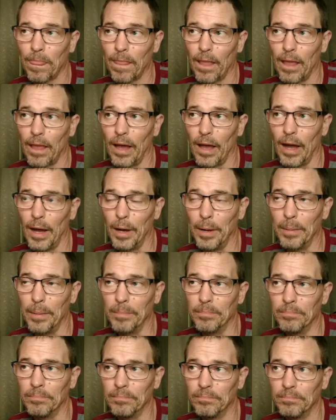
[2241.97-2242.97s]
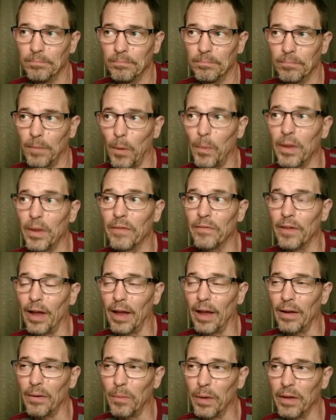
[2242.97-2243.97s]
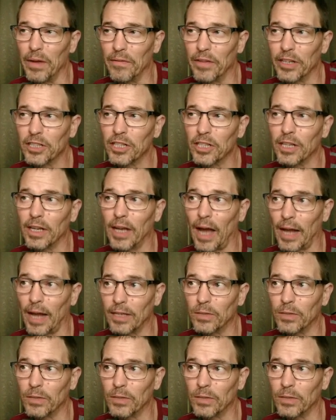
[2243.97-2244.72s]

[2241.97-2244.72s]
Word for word: Um, but we we eventually got